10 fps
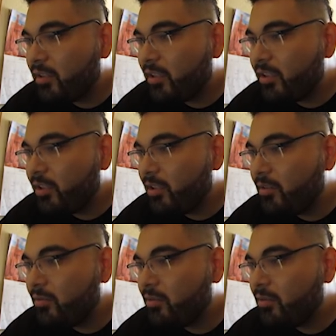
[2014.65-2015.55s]
there you
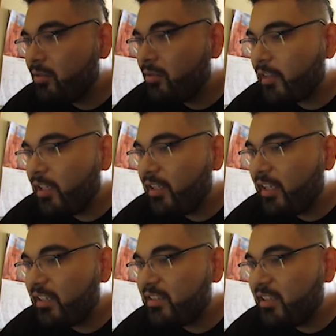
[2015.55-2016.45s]
go.
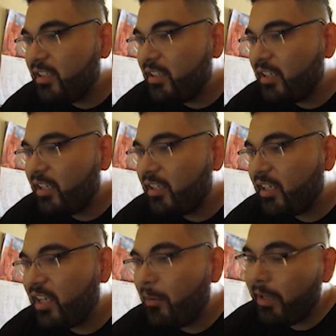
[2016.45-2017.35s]
That's it. And
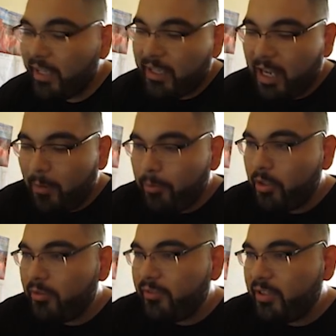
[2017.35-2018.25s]
then I make a copy
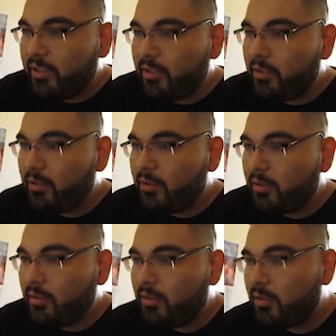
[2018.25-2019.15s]
of it.
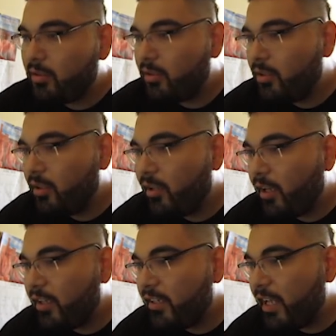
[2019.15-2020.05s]

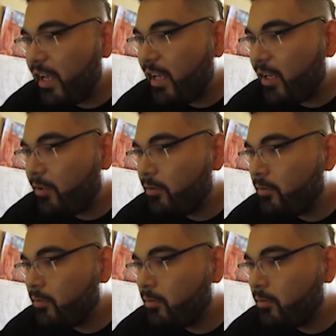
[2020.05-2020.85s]
And now